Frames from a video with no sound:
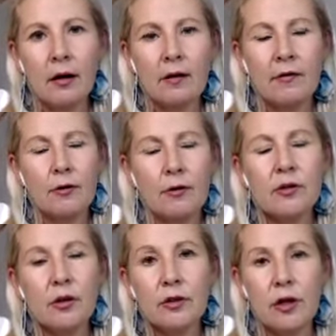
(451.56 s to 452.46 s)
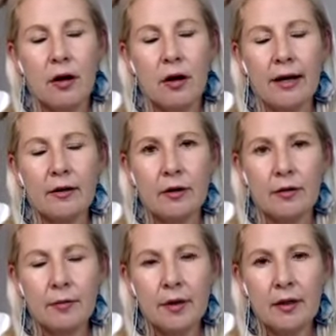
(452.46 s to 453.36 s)
I feel so tired
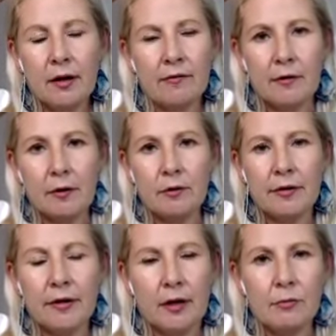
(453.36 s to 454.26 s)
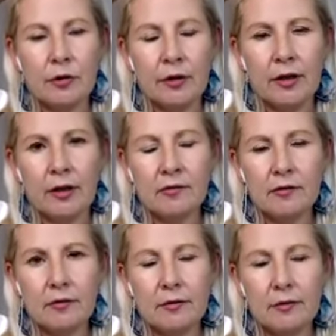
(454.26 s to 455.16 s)
when I feel that I'm not enough.
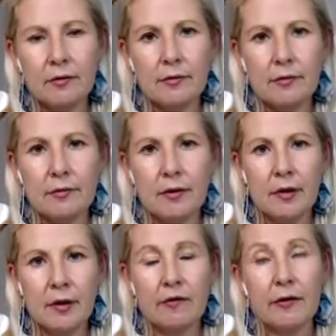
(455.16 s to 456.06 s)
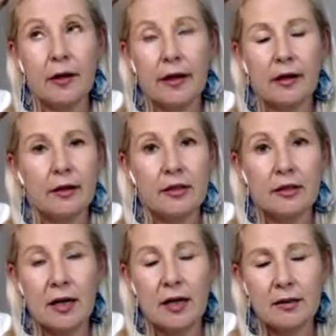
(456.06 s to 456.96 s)
I feel like I
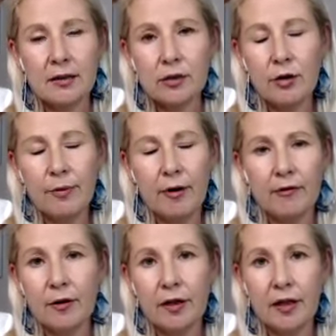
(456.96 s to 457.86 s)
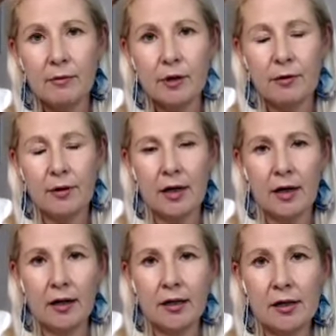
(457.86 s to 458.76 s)
just can't stop. I've got to keep going
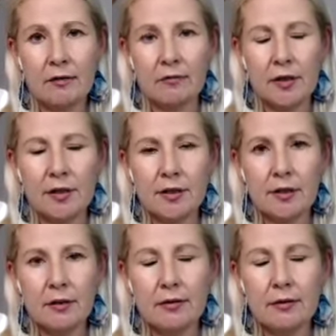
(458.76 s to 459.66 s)
and I can't rest.